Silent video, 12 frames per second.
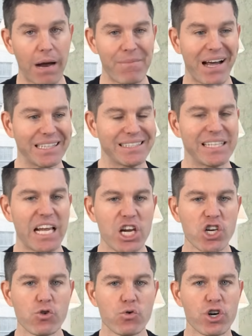I'm not
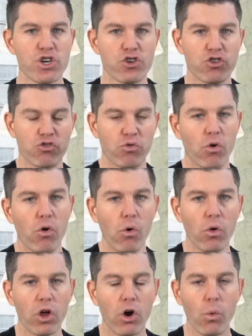saying you
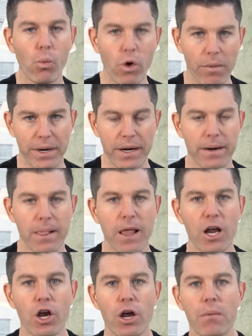control a woman,
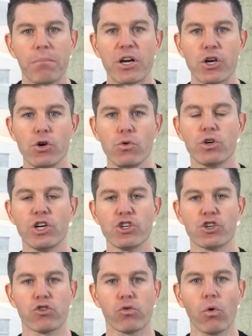but you
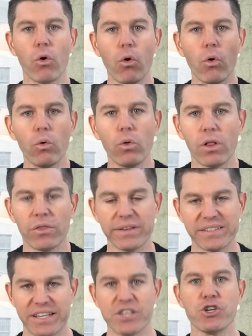control
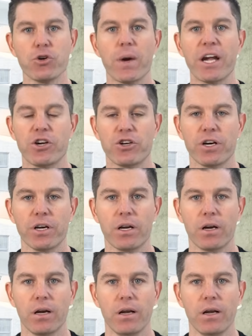the situation.